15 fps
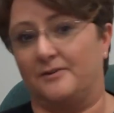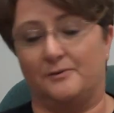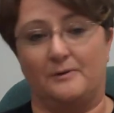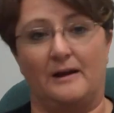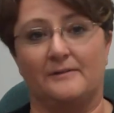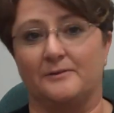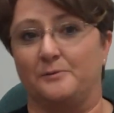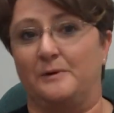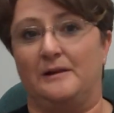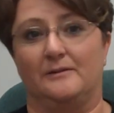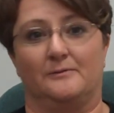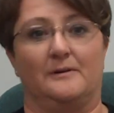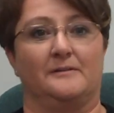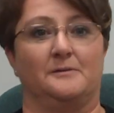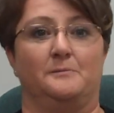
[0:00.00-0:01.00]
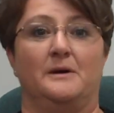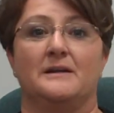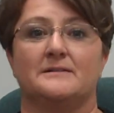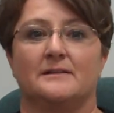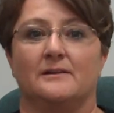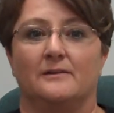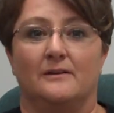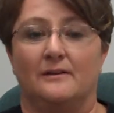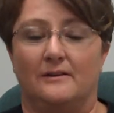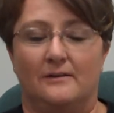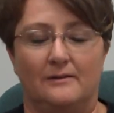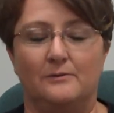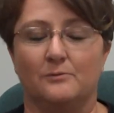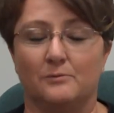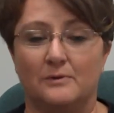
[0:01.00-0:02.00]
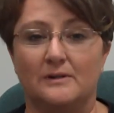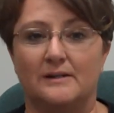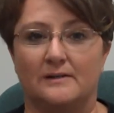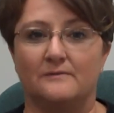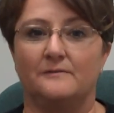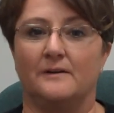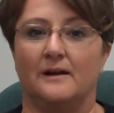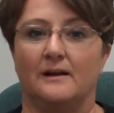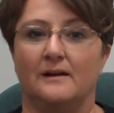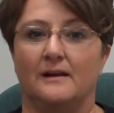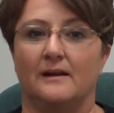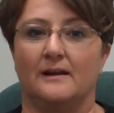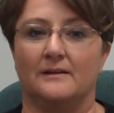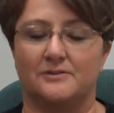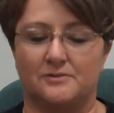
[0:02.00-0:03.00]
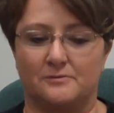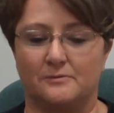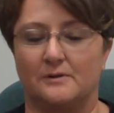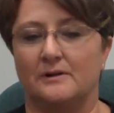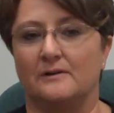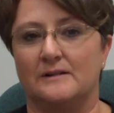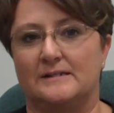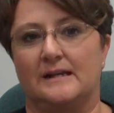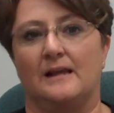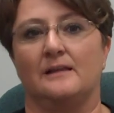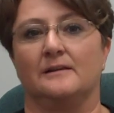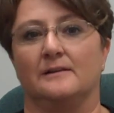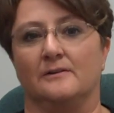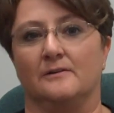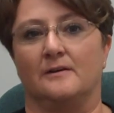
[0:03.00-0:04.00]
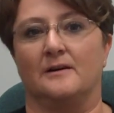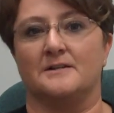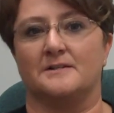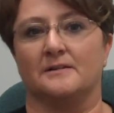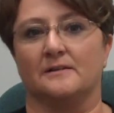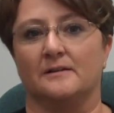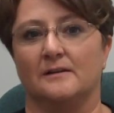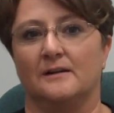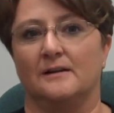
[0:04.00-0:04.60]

throughout the week, throughout the months. That you really can find extraordinary talent here in Austin.